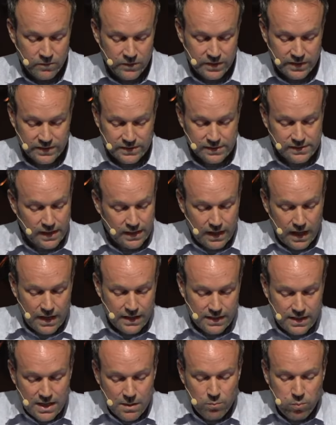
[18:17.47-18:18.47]
he says, I
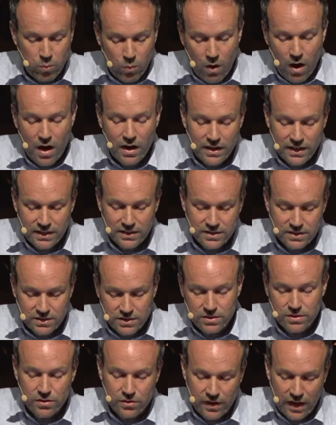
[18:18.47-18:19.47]
keep wanting to
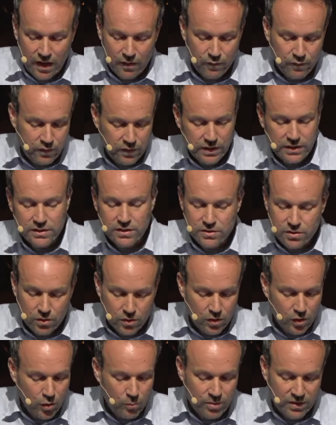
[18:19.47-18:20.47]
do that, fling the
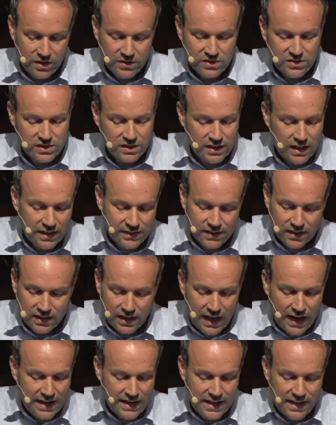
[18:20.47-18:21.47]
door open and just let the
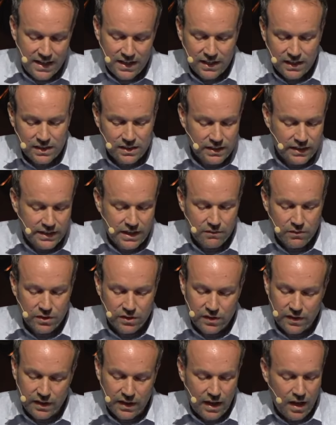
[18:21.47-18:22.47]
light in and clean
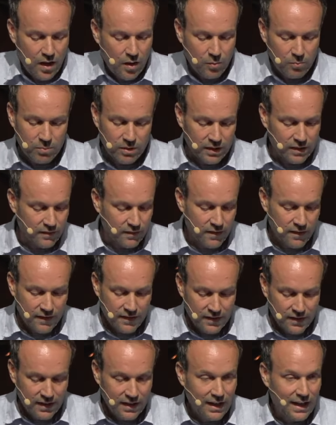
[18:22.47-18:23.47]
everything out, but
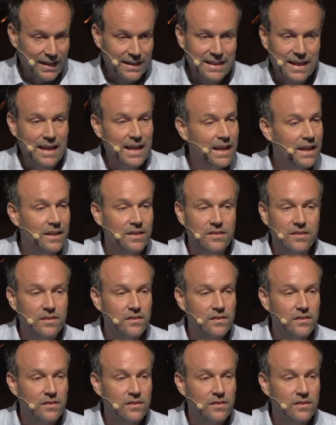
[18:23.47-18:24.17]
I can't.